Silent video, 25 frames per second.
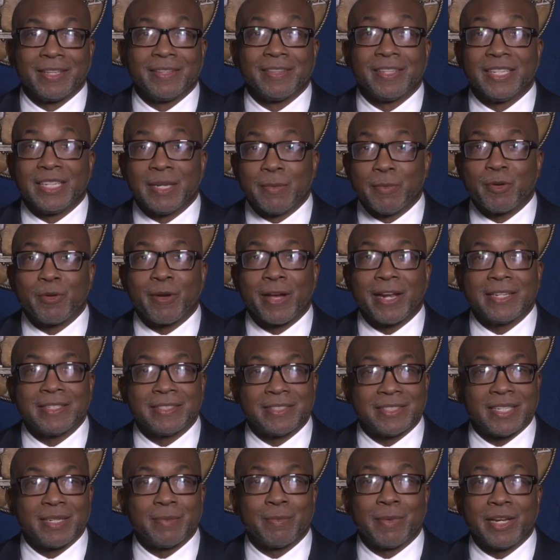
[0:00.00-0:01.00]
the Democratic
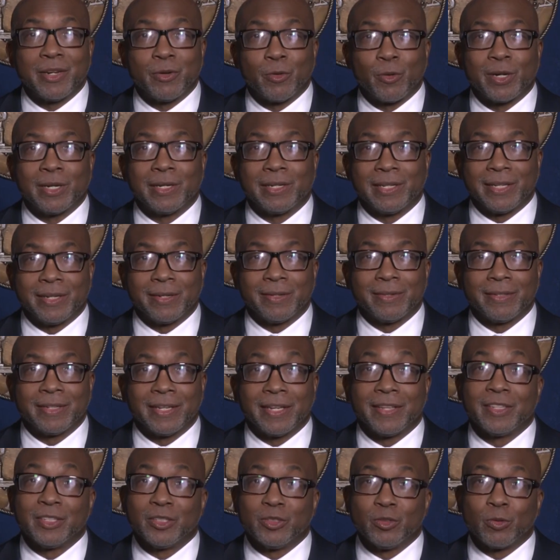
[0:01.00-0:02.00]
Senate Minority Leader
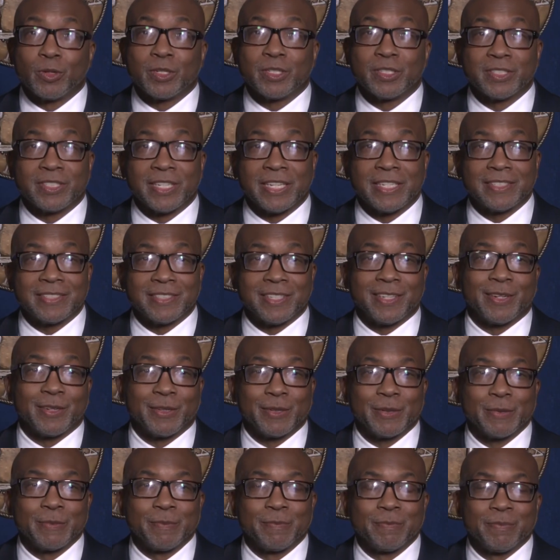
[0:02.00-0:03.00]
in the Georgia State Senate.